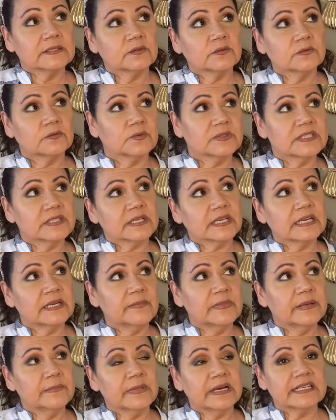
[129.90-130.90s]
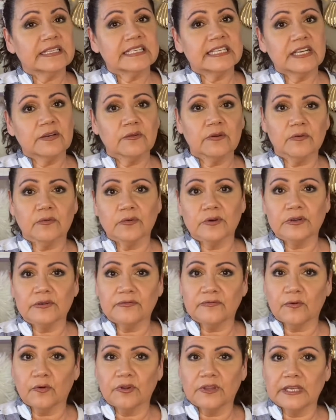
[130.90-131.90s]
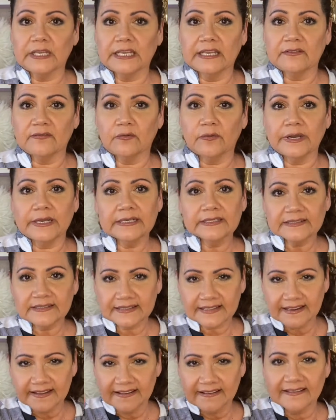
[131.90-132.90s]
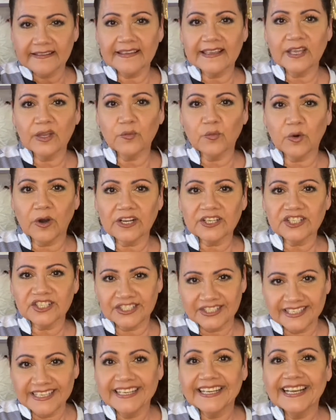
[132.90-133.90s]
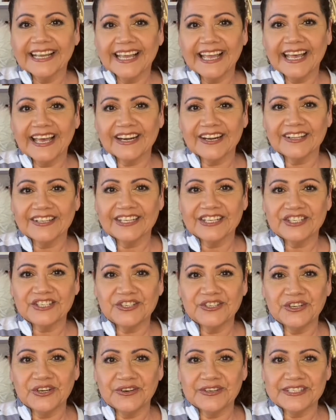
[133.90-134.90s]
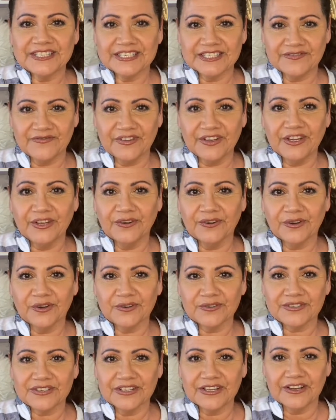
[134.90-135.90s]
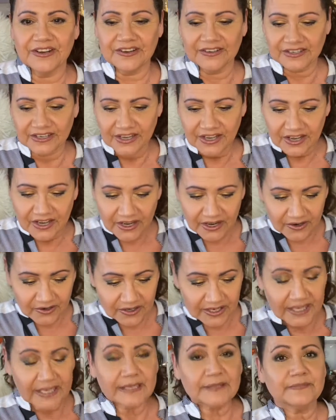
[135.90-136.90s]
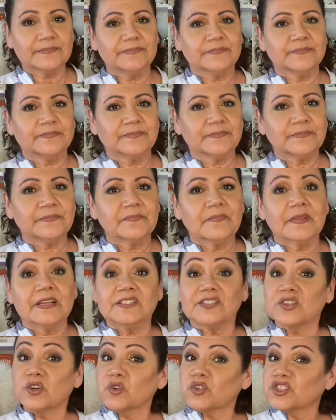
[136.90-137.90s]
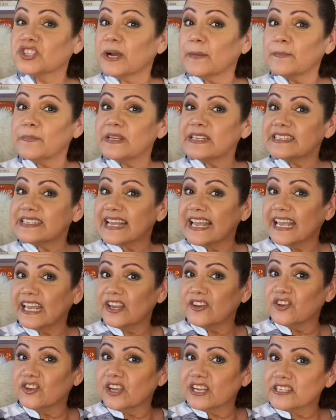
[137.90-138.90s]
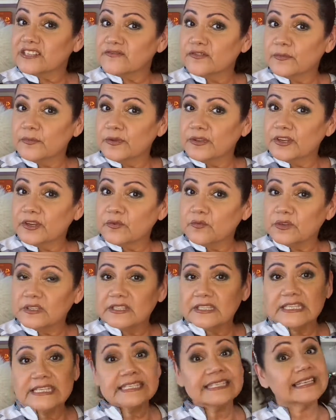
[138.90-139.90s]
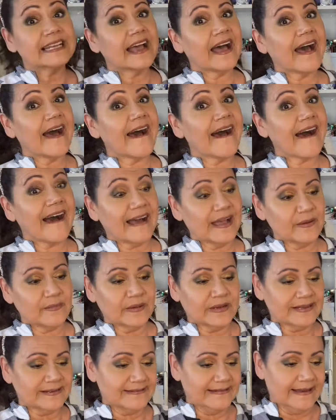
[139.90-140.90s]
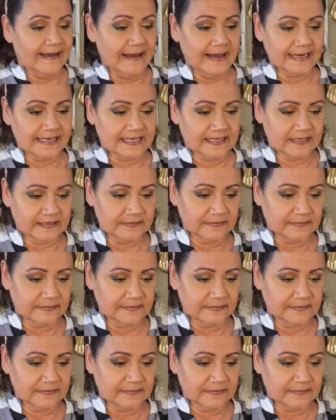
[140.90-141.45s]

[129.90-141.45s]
what's going to be my secret word for the giveaway? Keep watching and I'll let you know as this video goes along. Okay, so Shop Miss A, you guys familiar with this? I'm not.